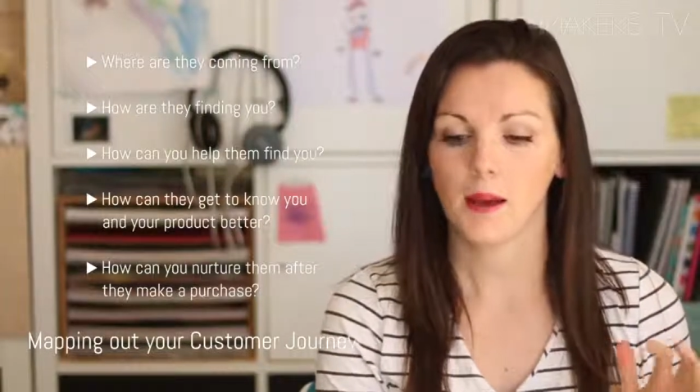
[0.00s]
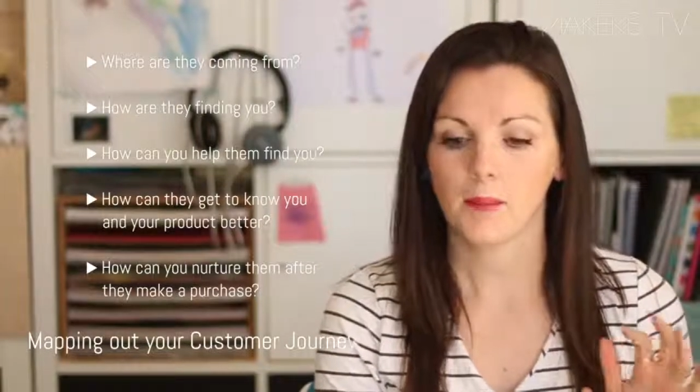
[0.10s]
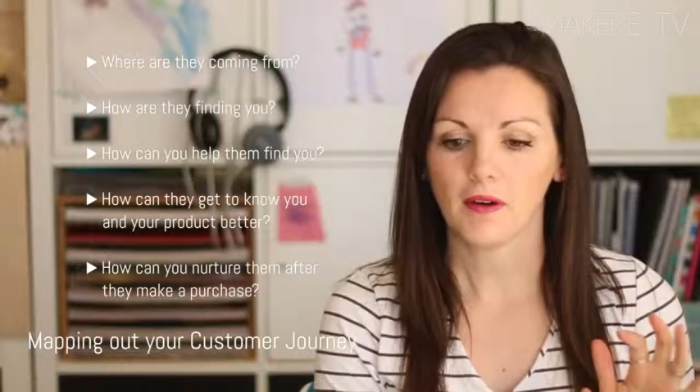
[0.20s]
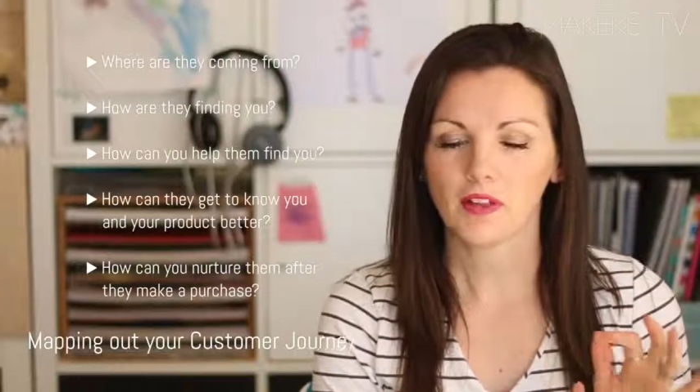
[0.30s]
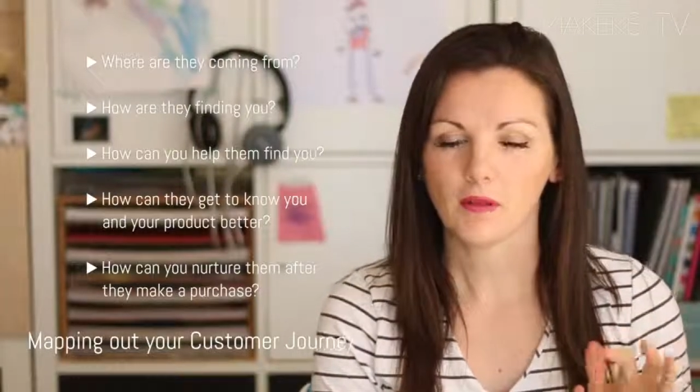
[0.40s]

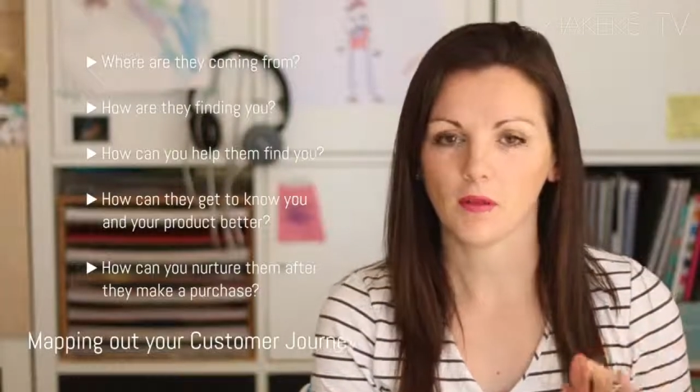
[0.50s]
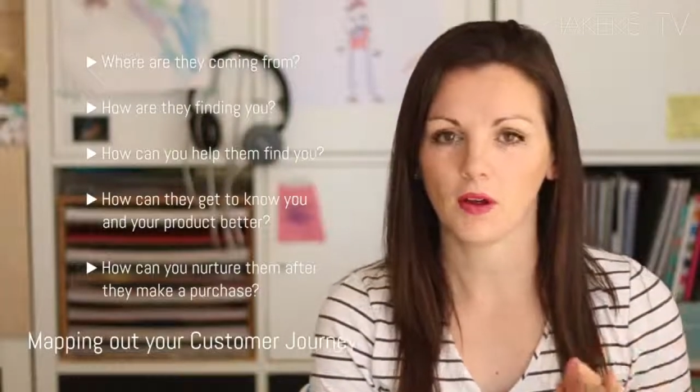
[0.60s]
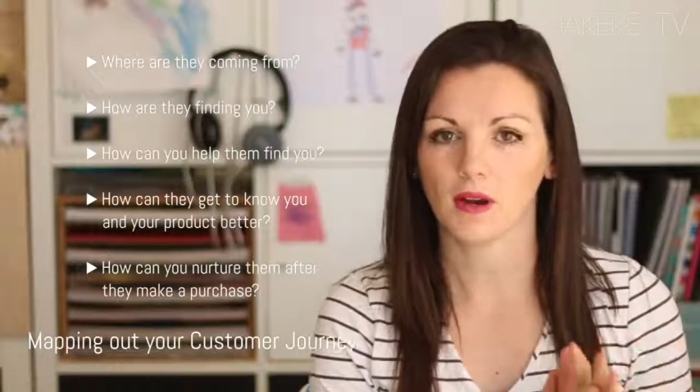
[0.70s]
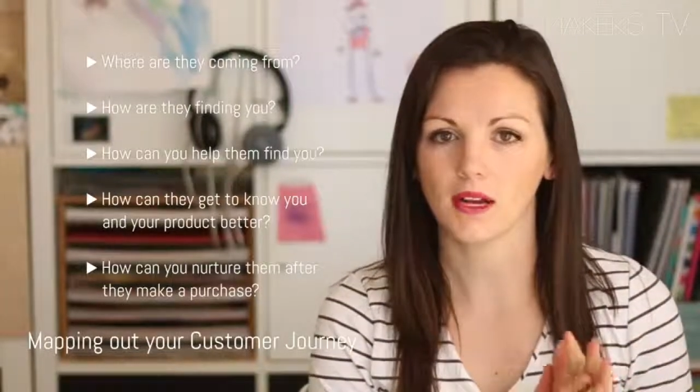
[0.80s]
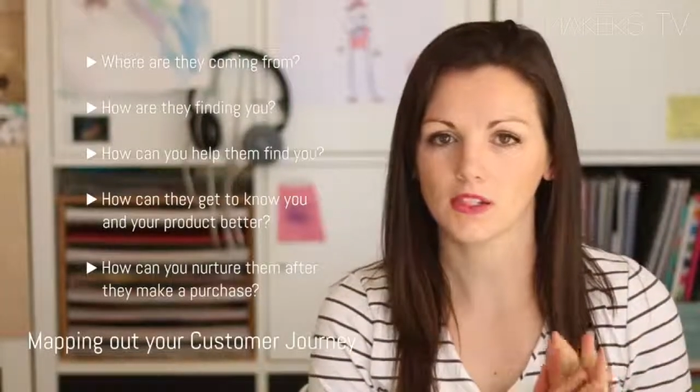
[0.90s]
But for the
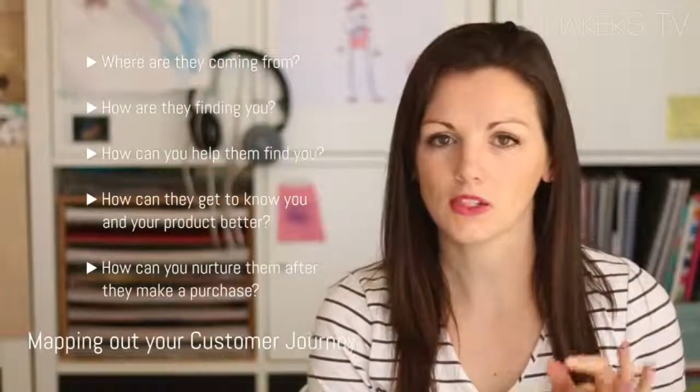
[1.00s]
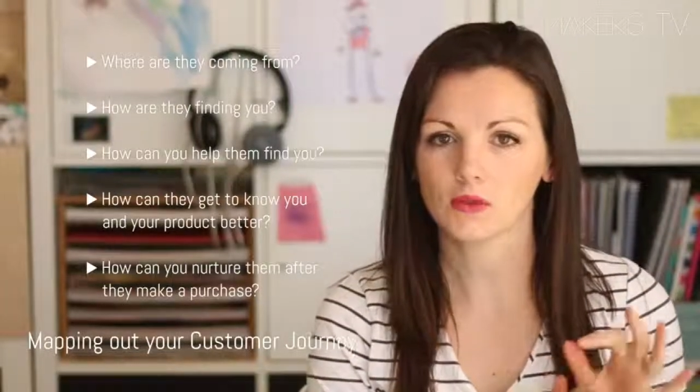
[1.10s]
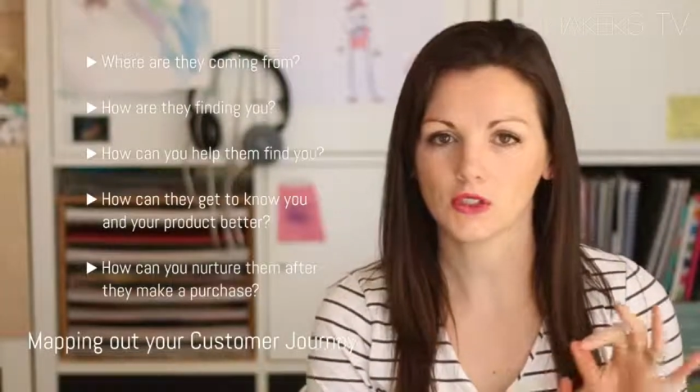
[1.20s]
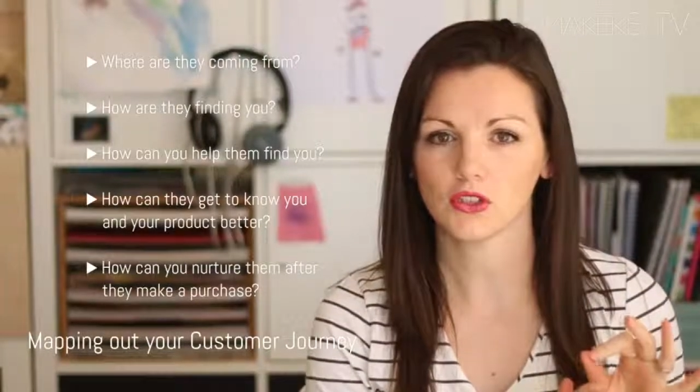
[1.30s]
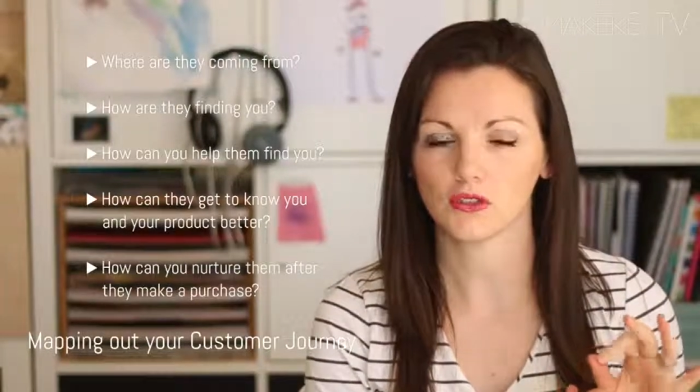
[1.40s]
moment, I just
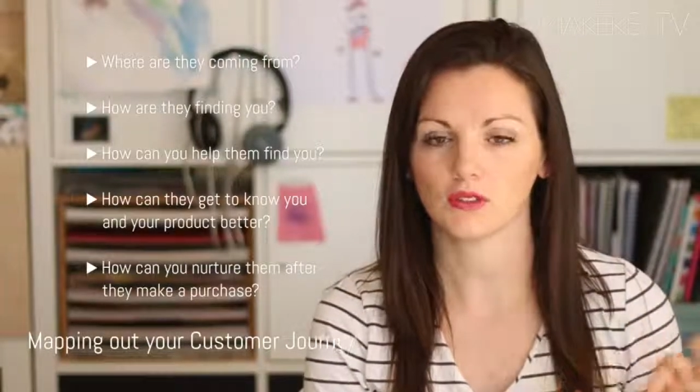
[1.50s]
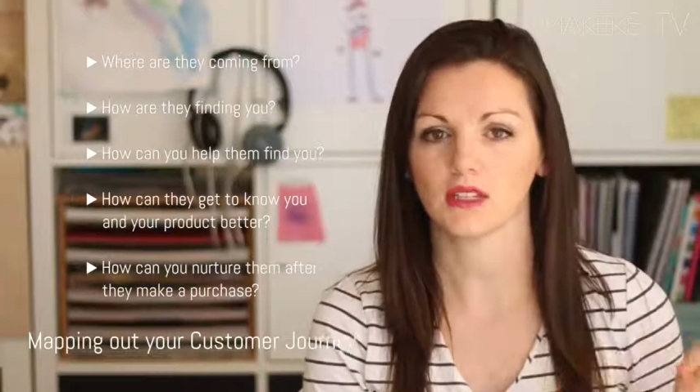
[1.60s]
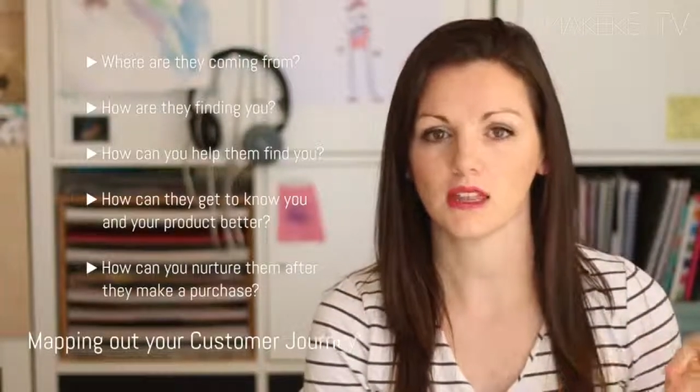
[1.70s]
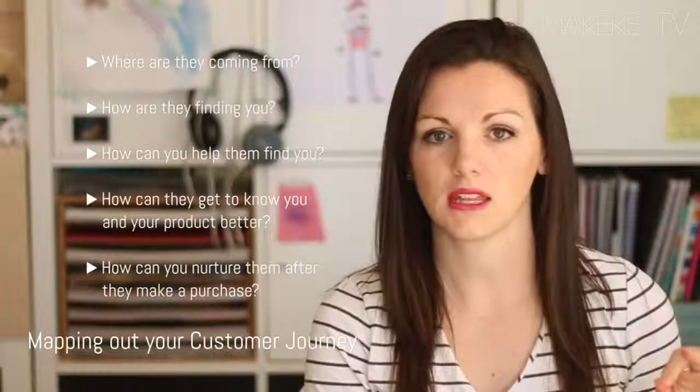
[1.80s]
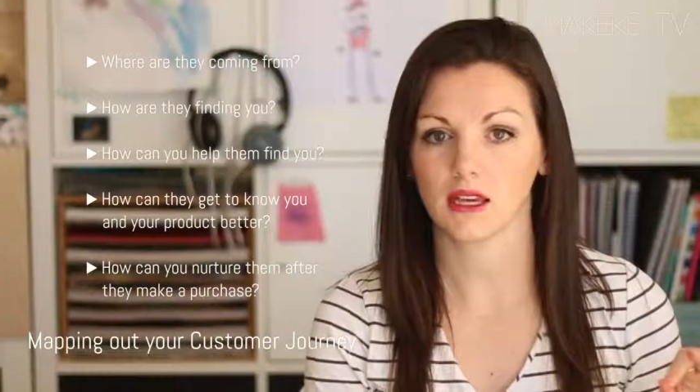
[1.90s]
want you to
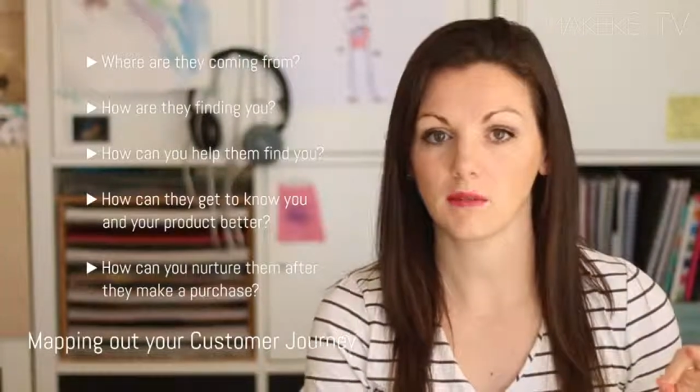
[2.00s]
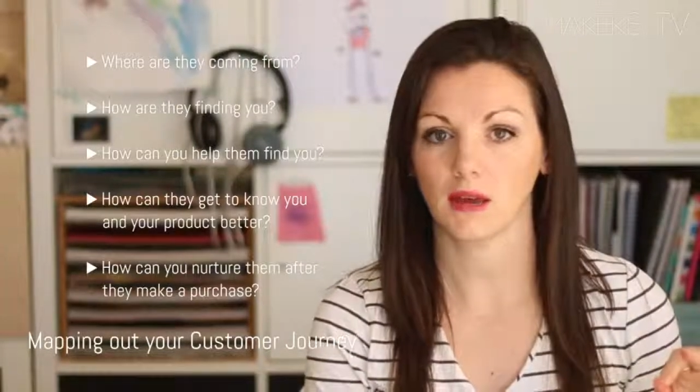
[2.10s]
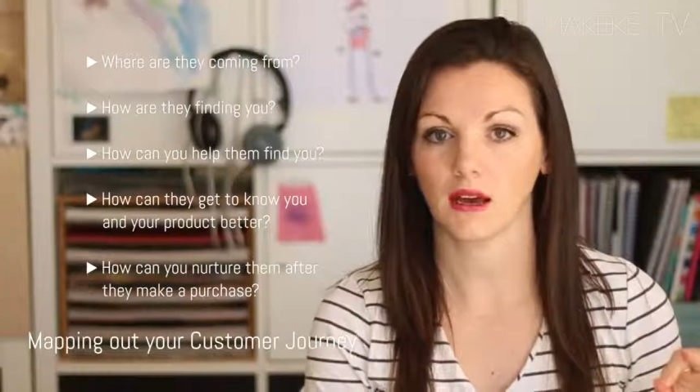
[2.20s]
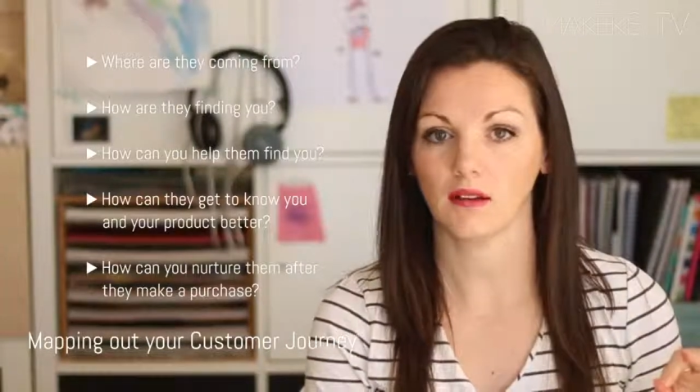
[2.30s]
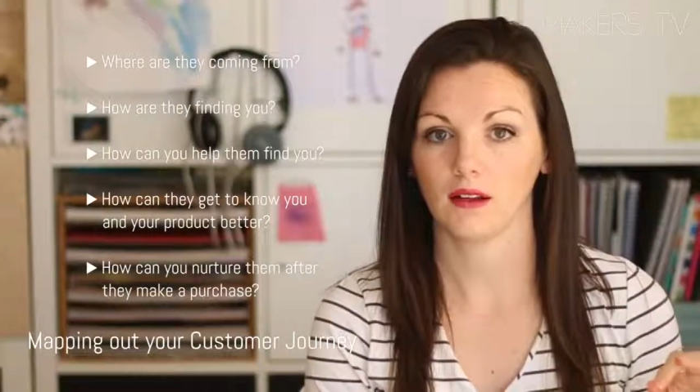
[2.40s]
really think
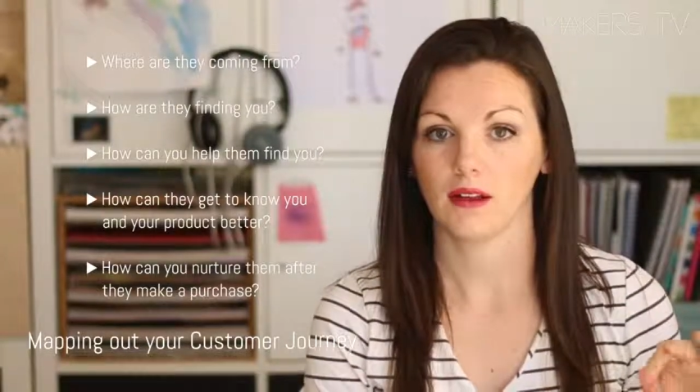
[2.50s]
about